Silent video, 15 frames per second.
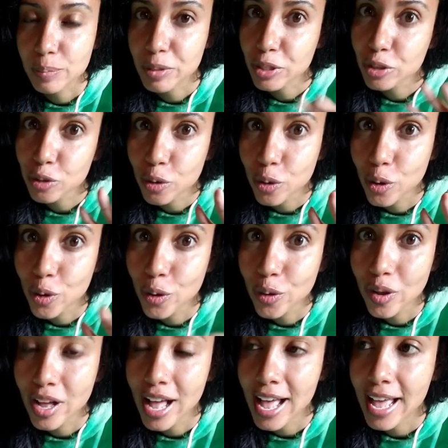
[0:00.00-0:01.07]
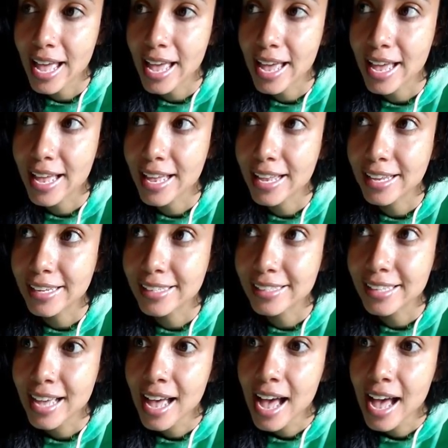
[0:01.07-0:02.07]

spiritual, and